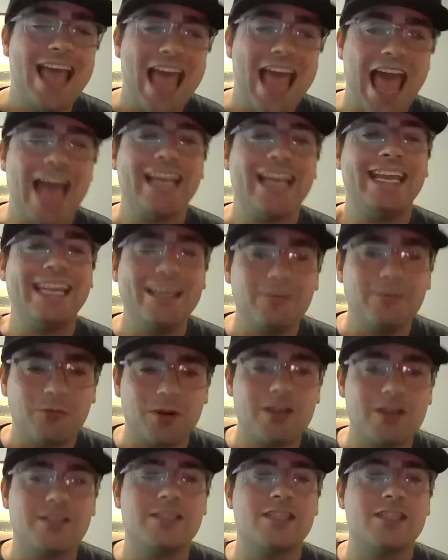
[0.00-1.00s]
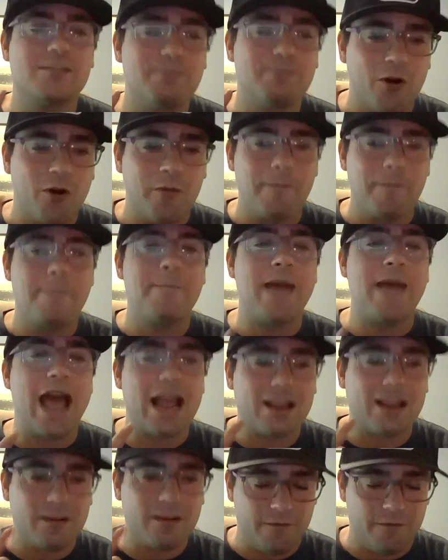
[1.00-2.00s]
and he runs this boat
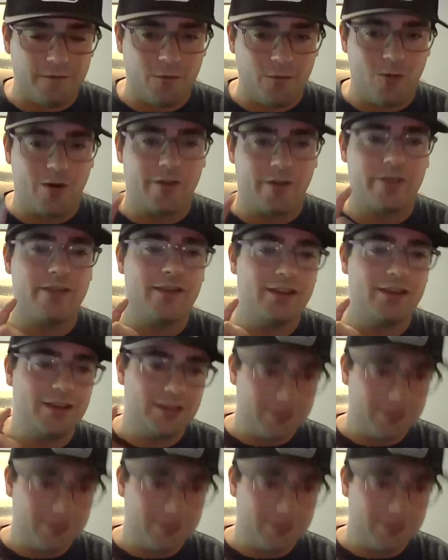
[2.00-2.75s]
back and forth